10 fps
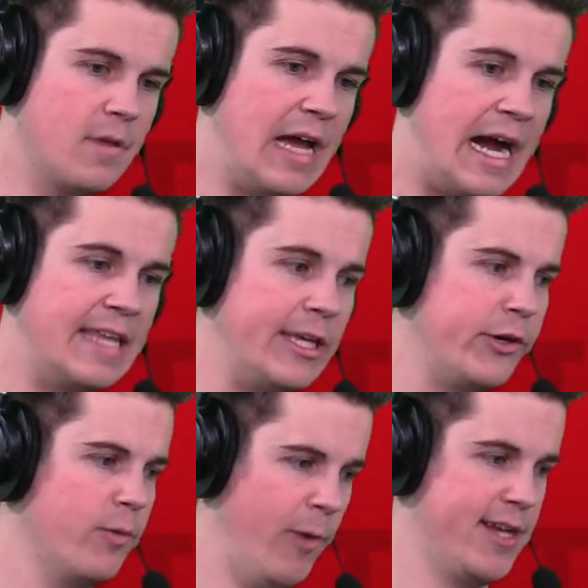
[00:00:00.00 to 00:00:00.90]
I think you
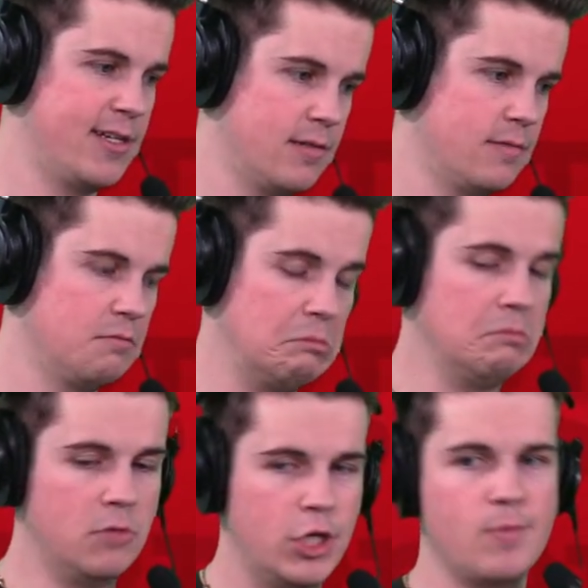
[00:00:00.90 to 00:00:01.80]
can wait.
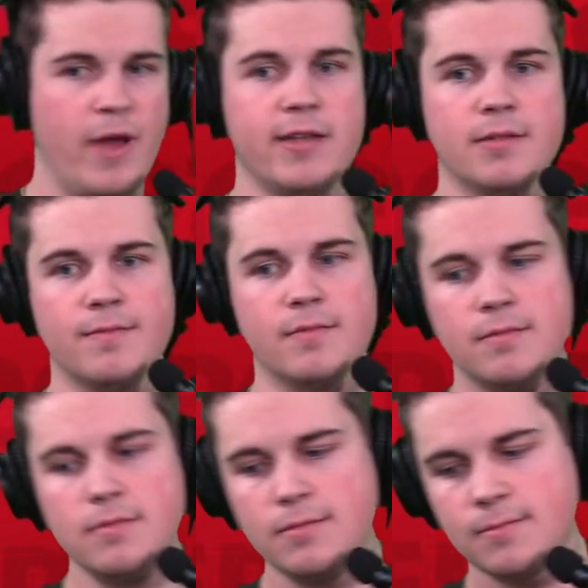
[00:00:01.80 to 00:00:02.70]
You can wait.
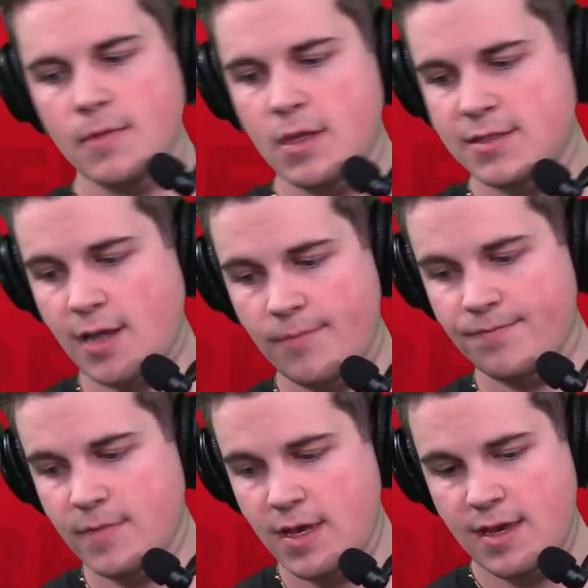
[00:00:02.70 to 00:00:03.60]
So
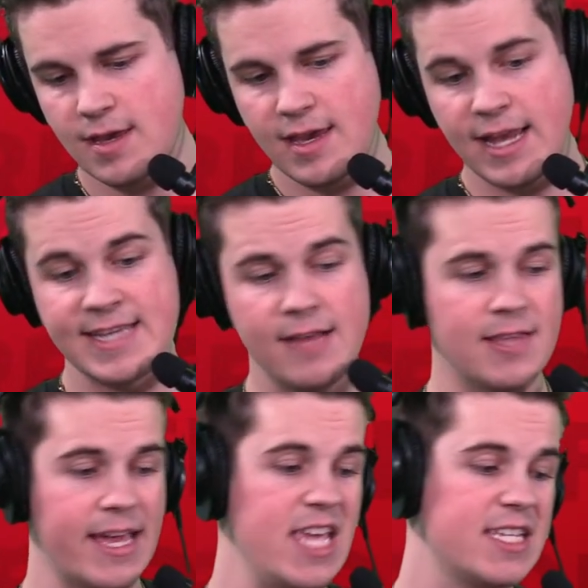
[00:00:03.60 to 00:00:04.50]
it sounds
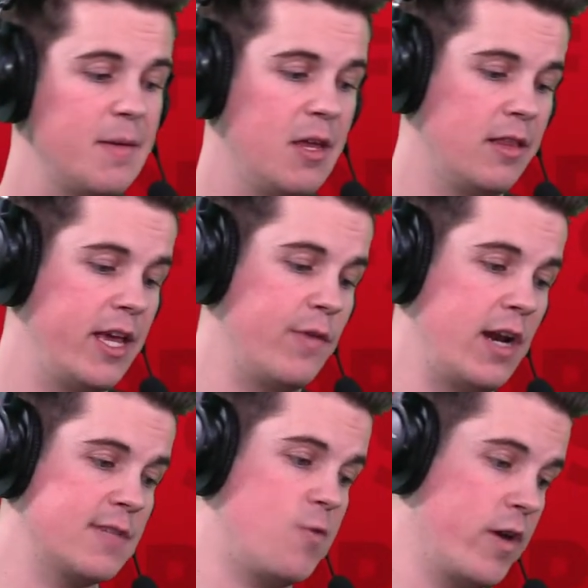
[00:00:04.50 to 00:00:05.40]
like he's going to be in the league for the
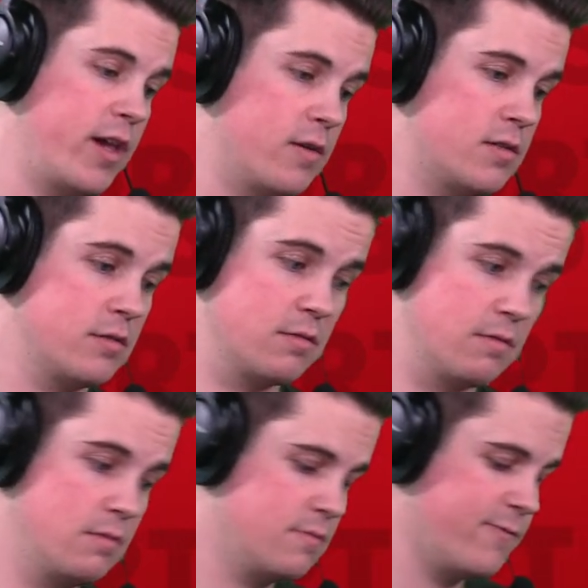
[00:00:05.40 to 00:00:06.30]
next 4 years.
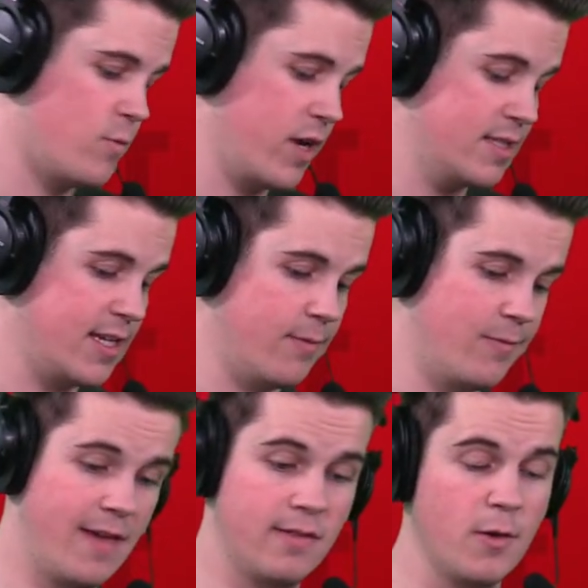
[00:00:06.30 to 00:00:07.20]
From what he said.
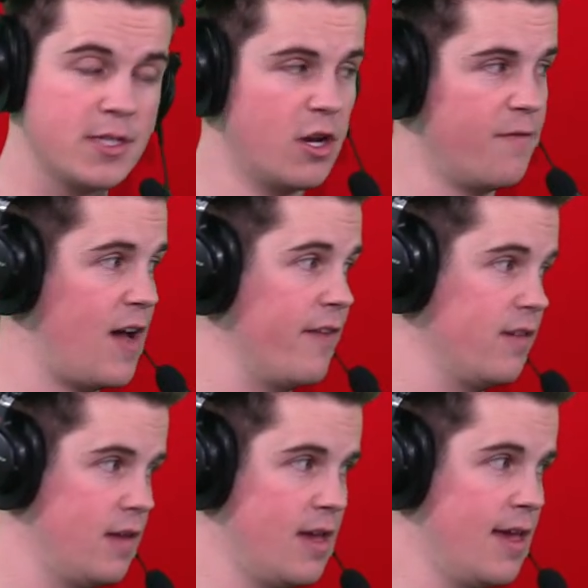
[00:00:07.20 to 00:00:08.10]
Even though he's 35.
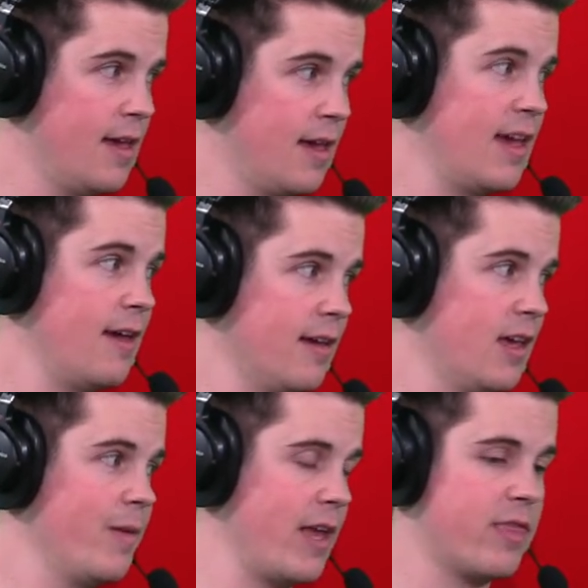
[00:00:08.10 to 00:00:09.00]
Yeah,
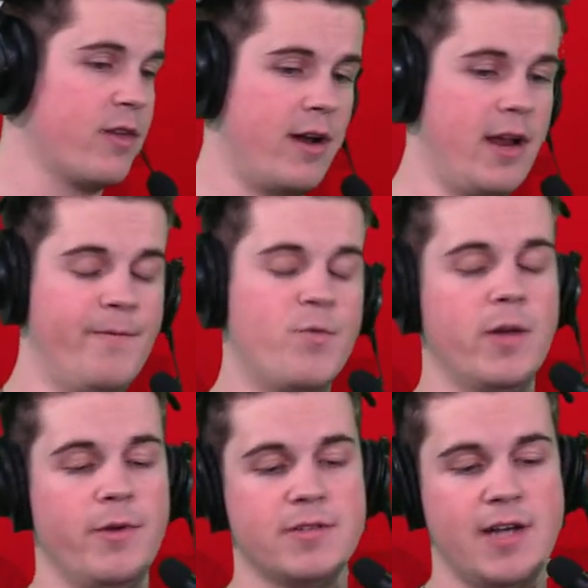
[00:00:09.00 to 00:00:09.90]
he'll be like 39, 40
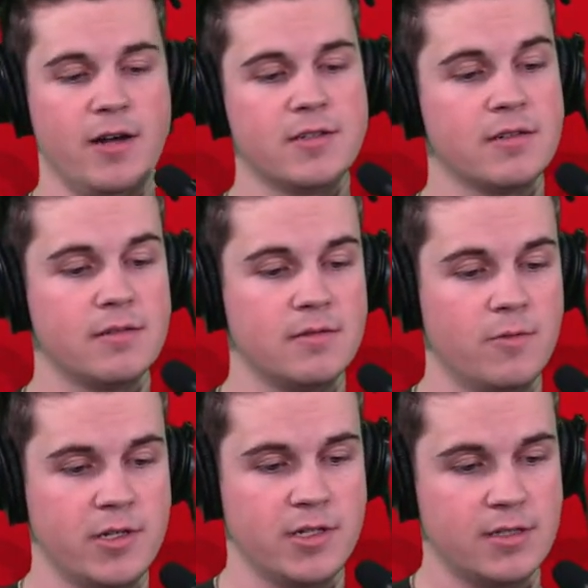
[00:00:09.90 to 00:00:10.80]
minutes higher.
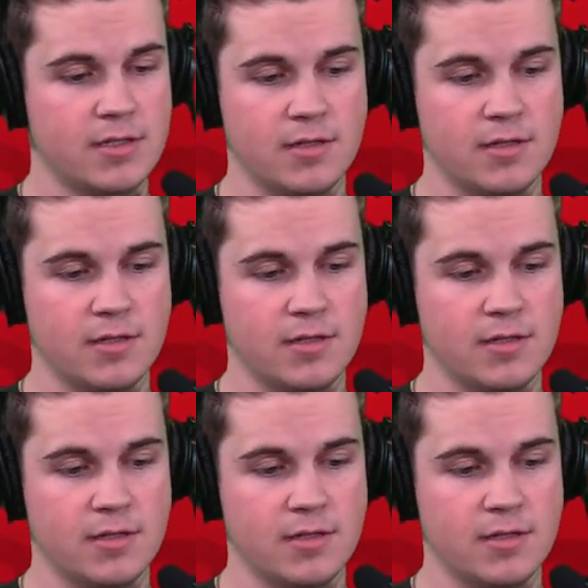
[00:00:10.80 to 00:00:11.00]
Which is...